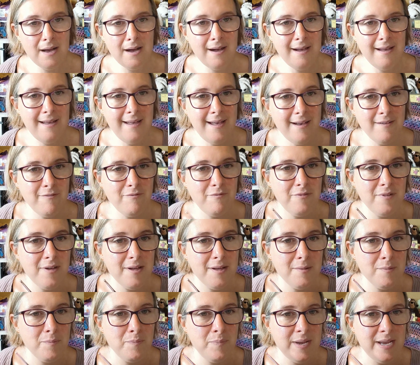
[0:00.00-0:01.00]
I have
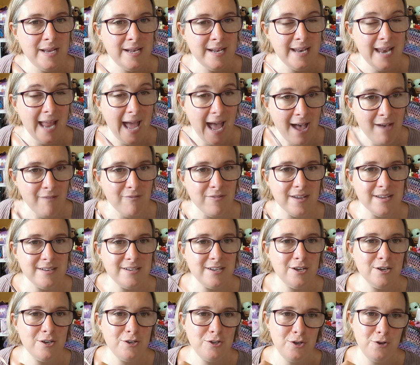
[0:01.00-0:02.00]
been an
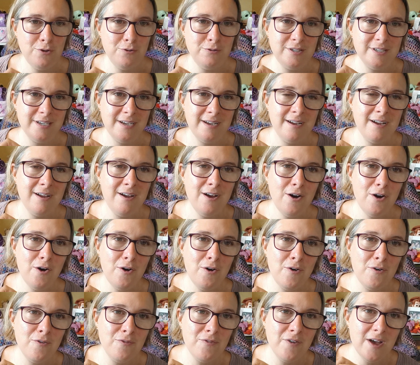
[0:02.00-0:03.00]
avid user
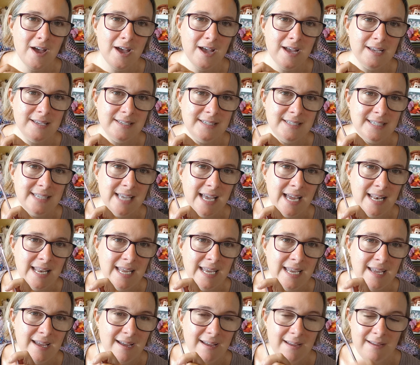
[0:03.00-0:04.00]
of
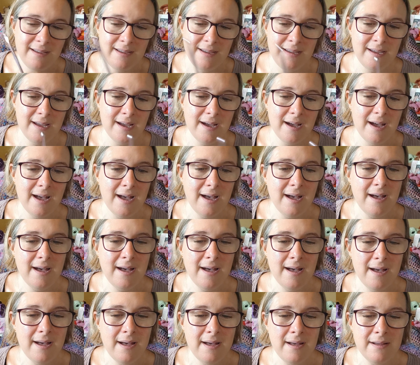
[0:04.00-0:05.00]
Sally,
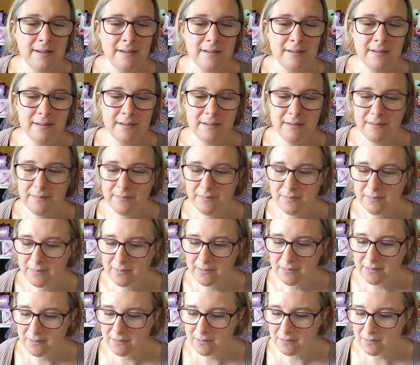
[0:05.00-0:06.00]

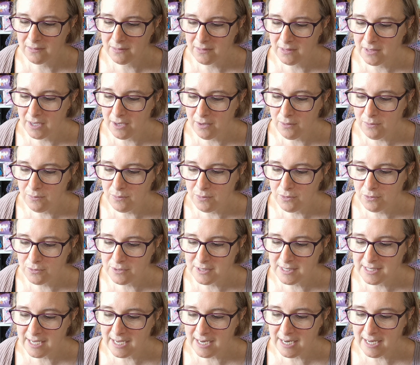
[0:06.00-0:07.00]
no,
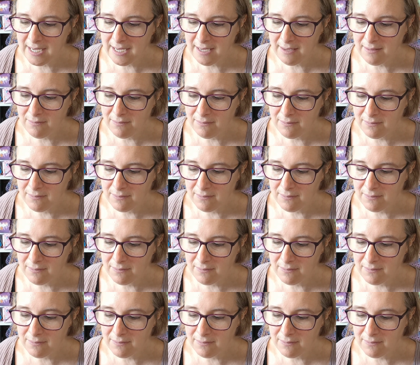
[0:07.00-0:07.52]
not Sally.